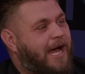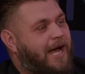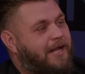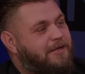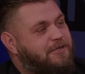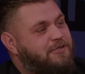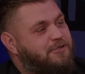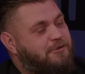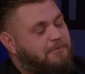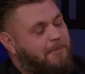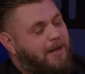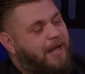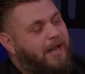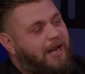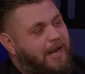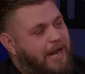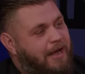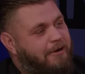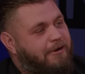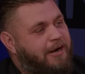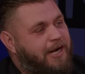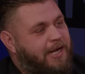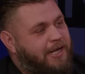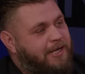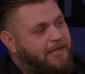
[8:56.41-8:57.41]
and some
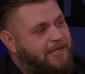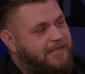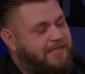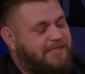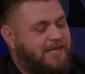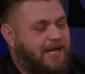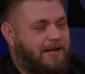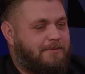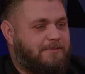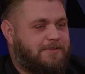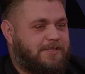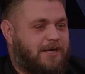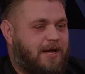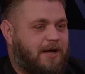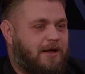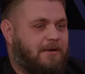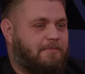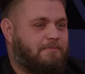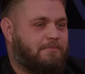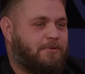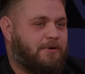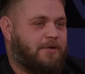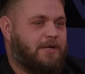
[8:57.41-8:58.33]
hilarity at the same time.